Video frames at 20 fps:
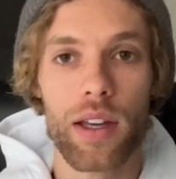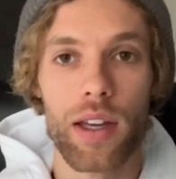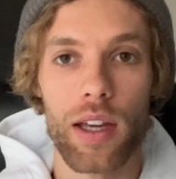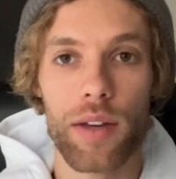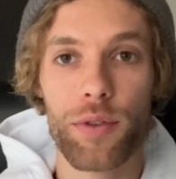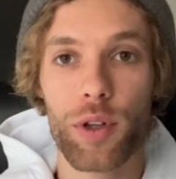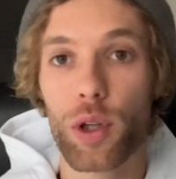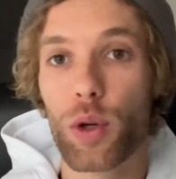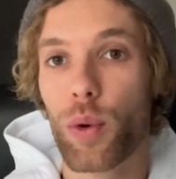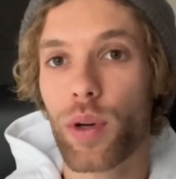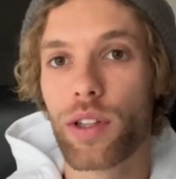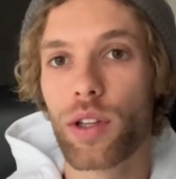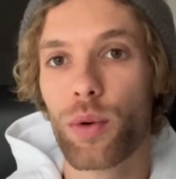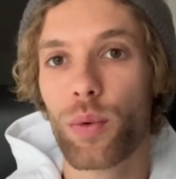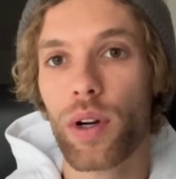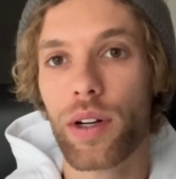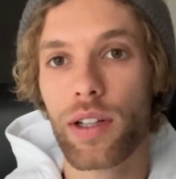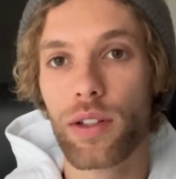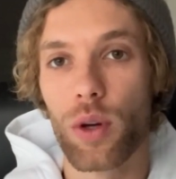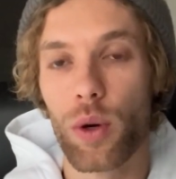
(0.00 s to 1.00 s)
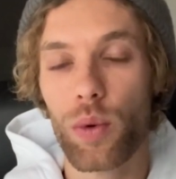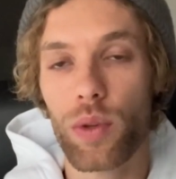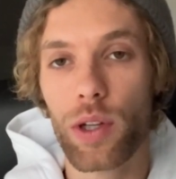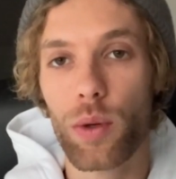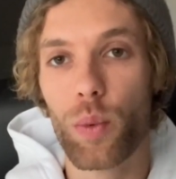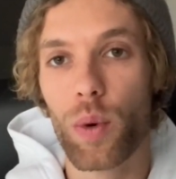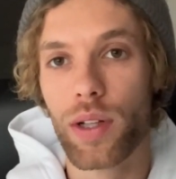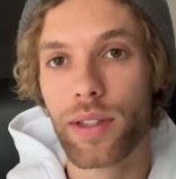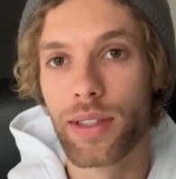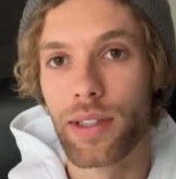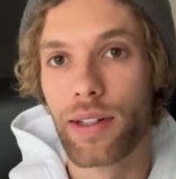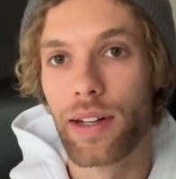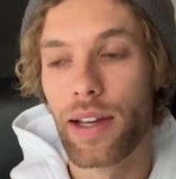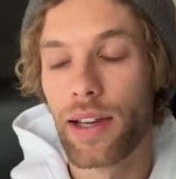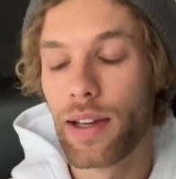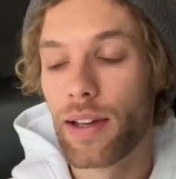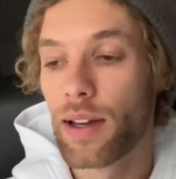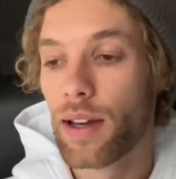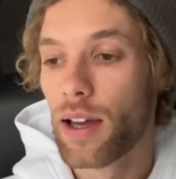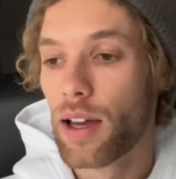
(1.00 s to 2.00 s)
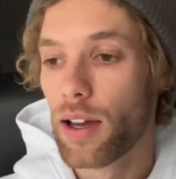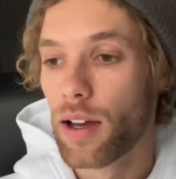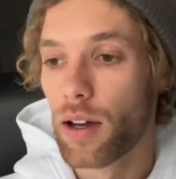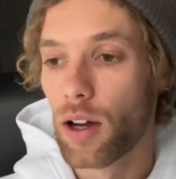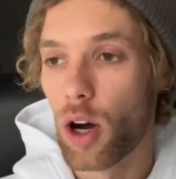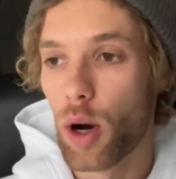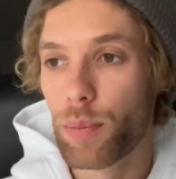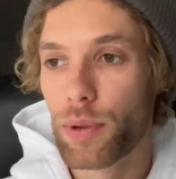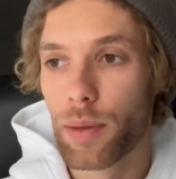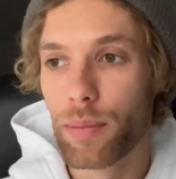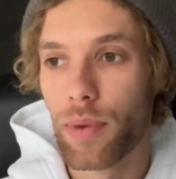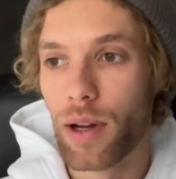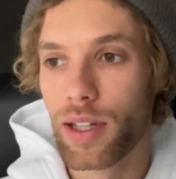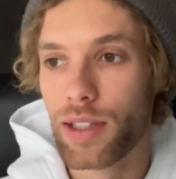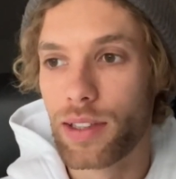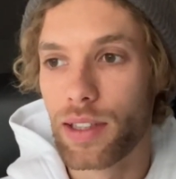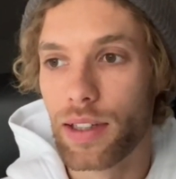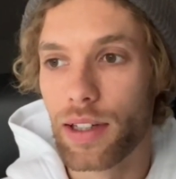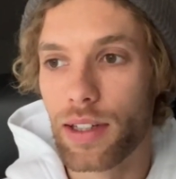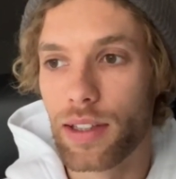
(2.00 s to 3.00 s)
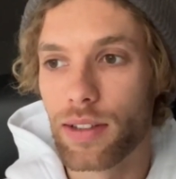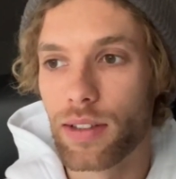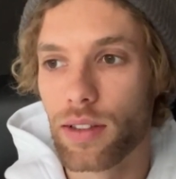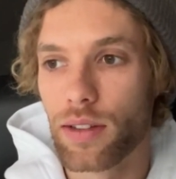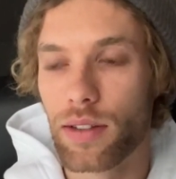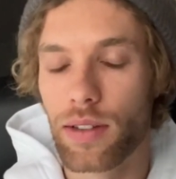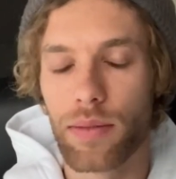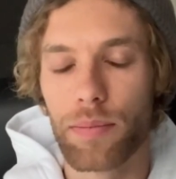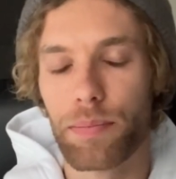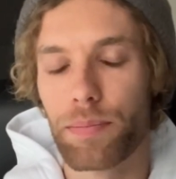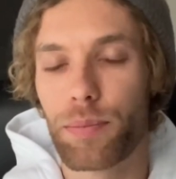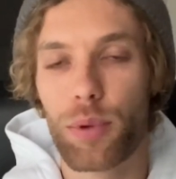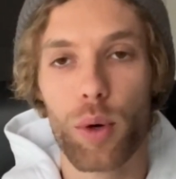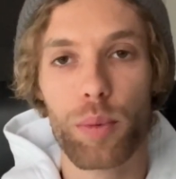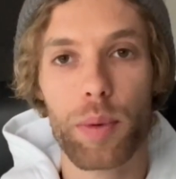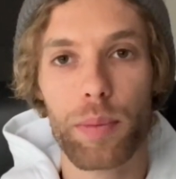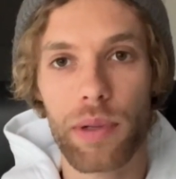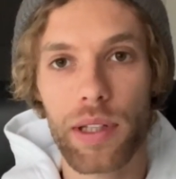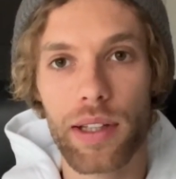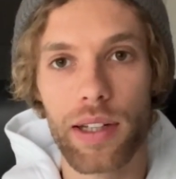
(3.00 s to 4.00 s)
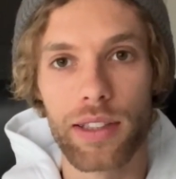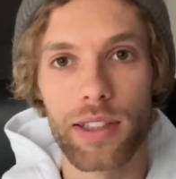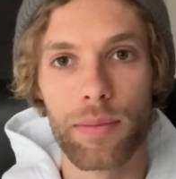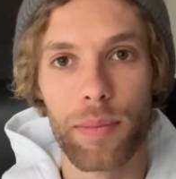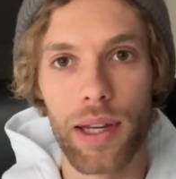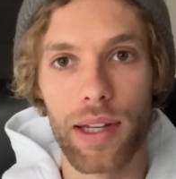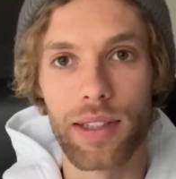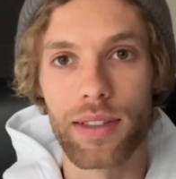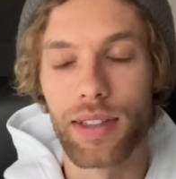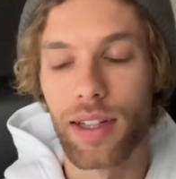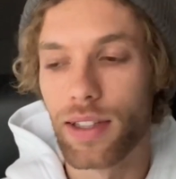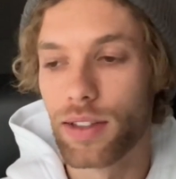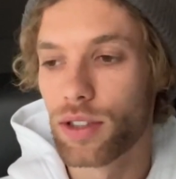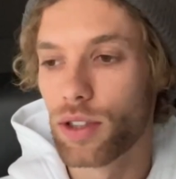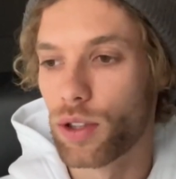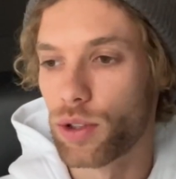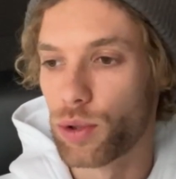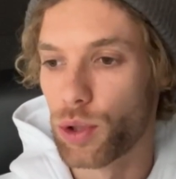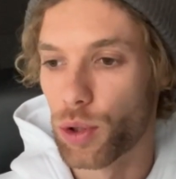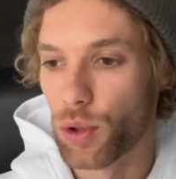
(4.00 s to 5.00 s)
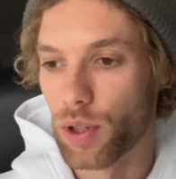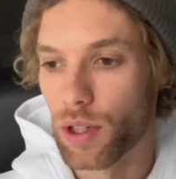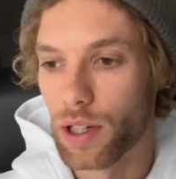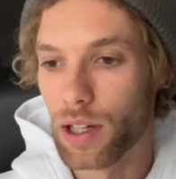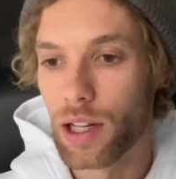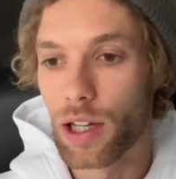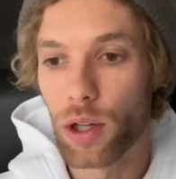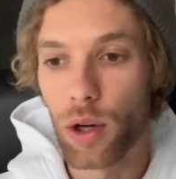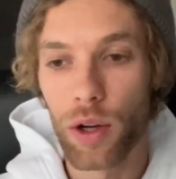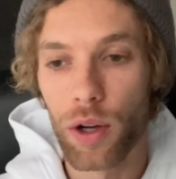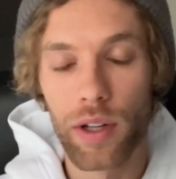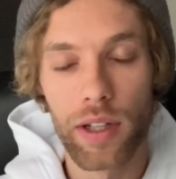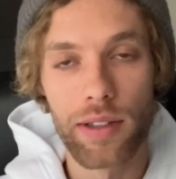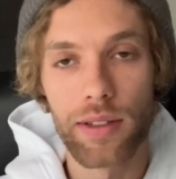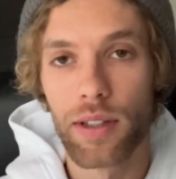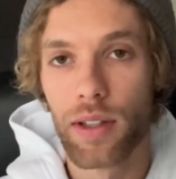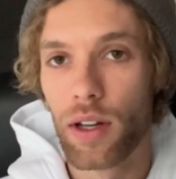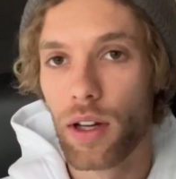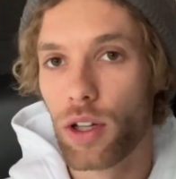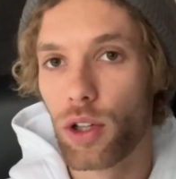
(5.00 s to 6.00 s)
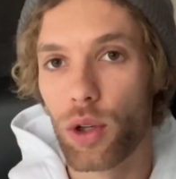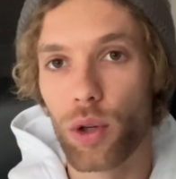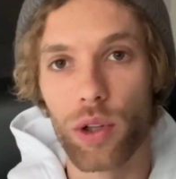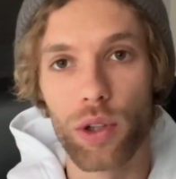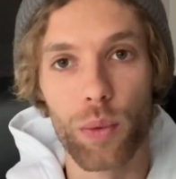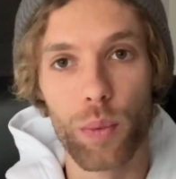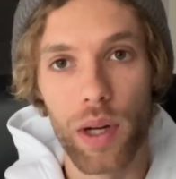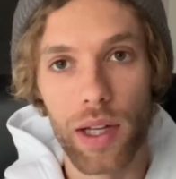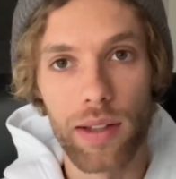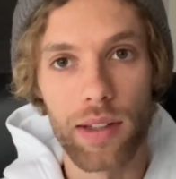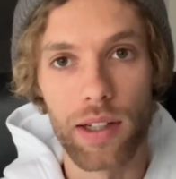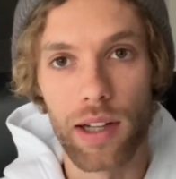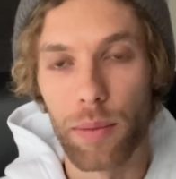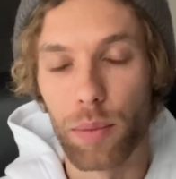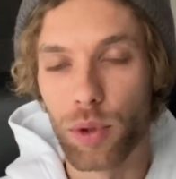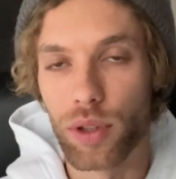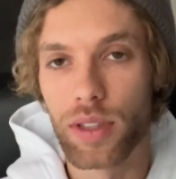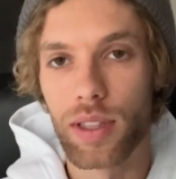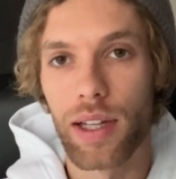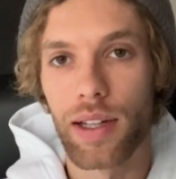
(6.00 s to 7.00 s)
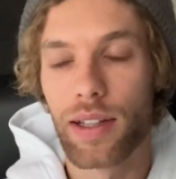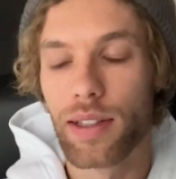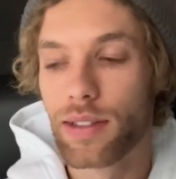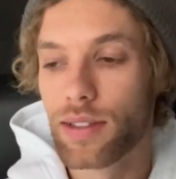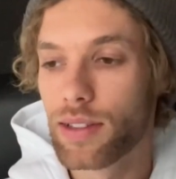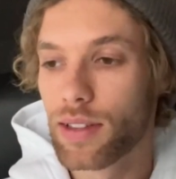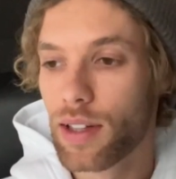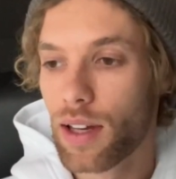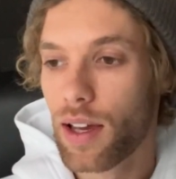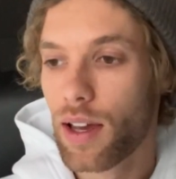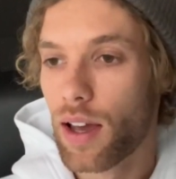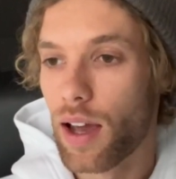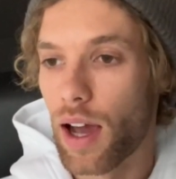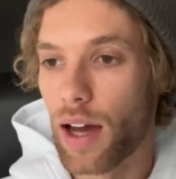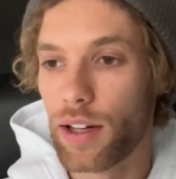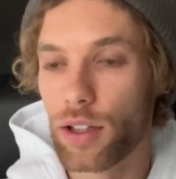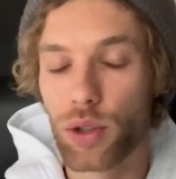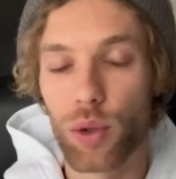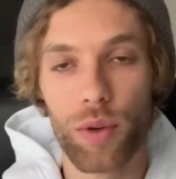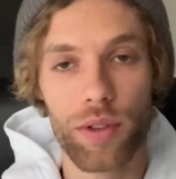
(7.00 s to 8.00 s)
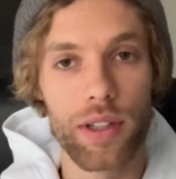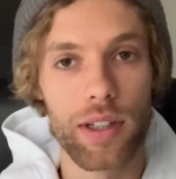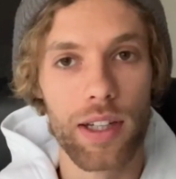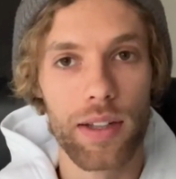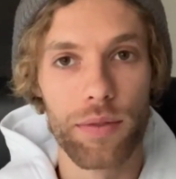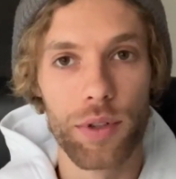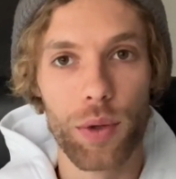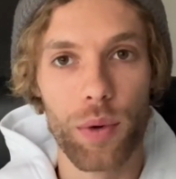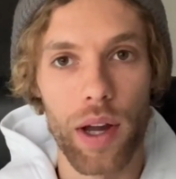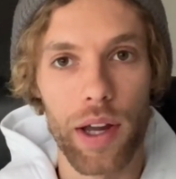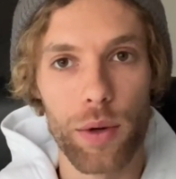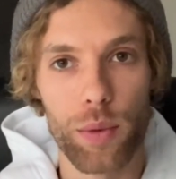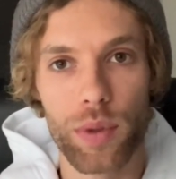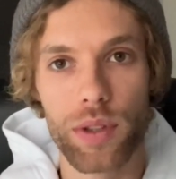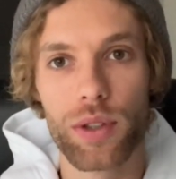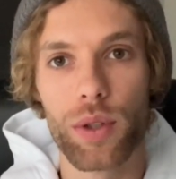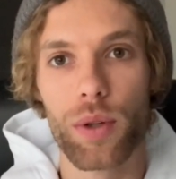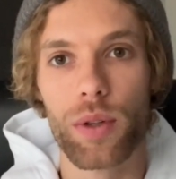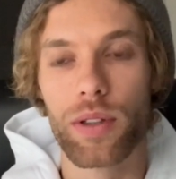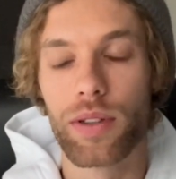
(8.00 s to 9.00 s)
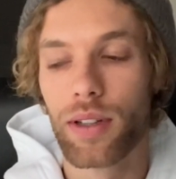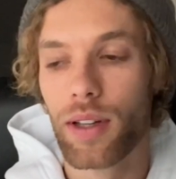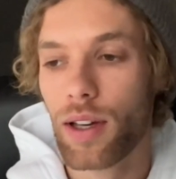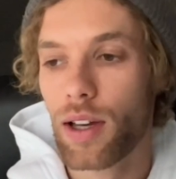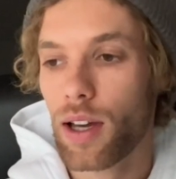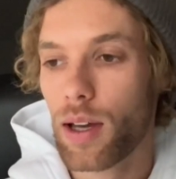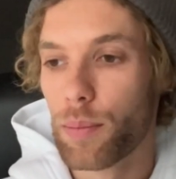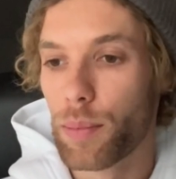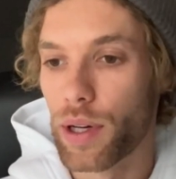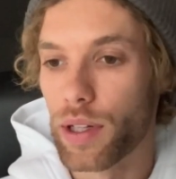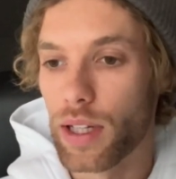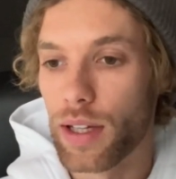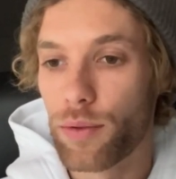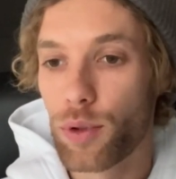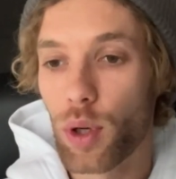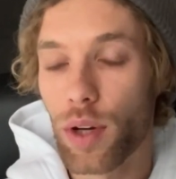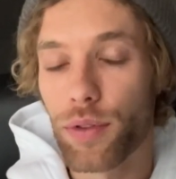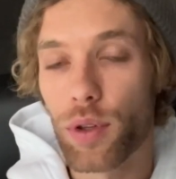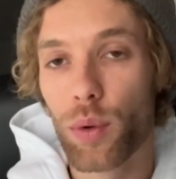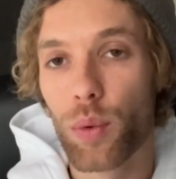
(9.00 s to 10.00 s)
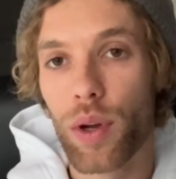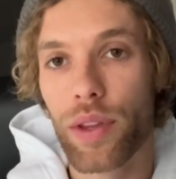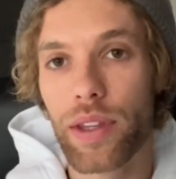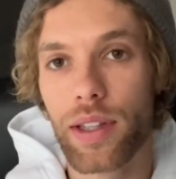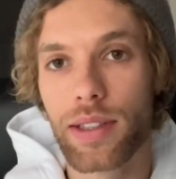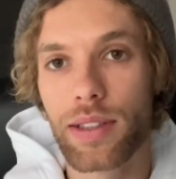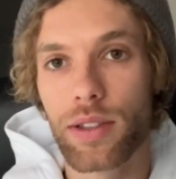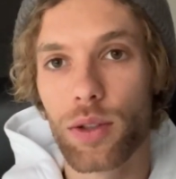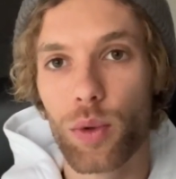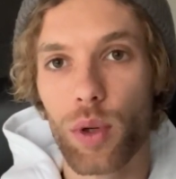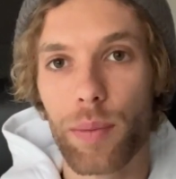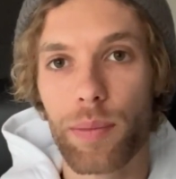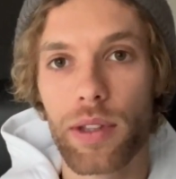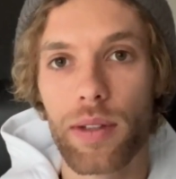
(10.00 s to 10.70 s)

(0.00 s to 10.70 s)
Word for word: If you're going to run it only once a day, optimizing it probably doesn't make sense because you're going to click on it, you're going to wait a couple seconds, and it's going to give you a result. But if you have to run this script